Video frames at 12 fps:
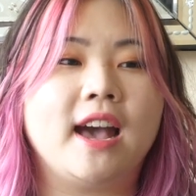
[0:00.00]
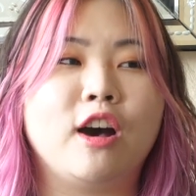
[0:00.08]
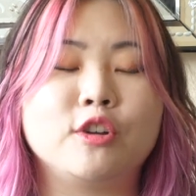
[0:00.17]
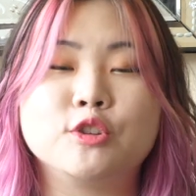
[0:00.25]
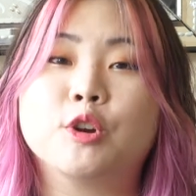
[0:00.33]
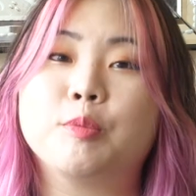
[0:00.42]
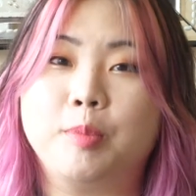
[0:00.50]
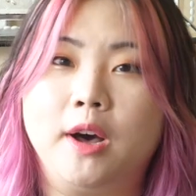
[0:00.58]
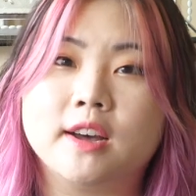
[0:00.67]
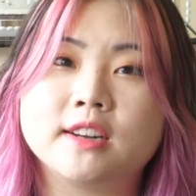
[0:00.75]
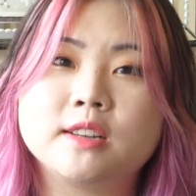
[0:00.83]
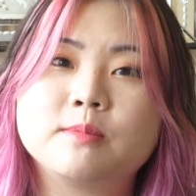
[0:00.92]
on your
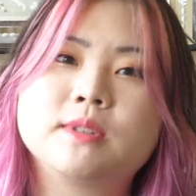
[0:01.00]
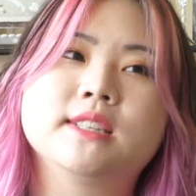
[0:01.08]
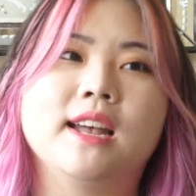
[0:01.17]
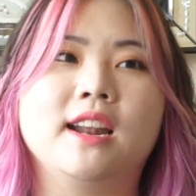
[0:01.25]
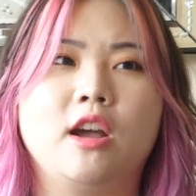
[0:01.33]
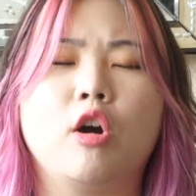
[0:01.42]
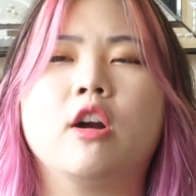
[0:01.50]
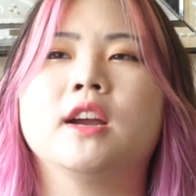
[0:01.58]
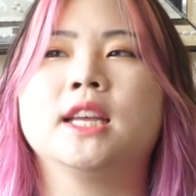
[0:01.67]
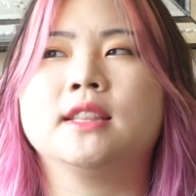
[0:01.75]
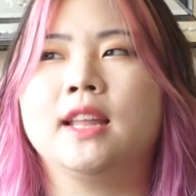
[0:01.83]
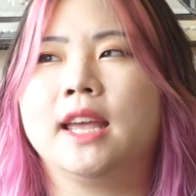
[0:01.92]
bottoms that
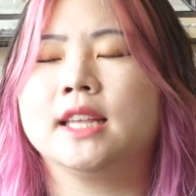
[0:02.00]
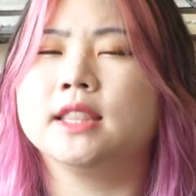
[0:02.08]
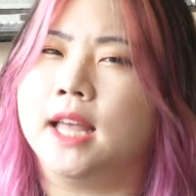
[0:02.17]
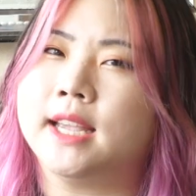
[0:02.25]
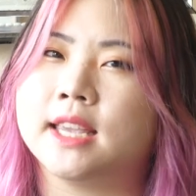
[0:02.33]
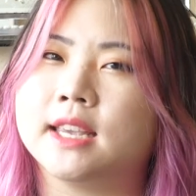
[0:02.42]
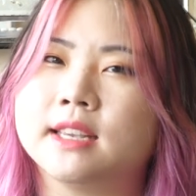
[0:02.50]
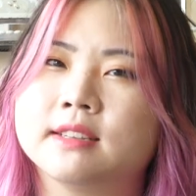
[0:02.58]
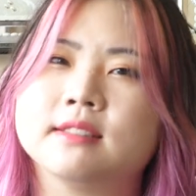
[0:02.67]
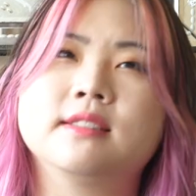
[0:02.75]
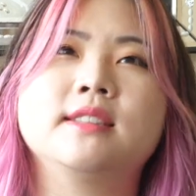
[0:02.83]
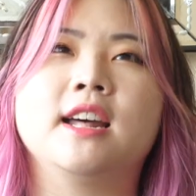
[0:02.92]
aren't like leggings,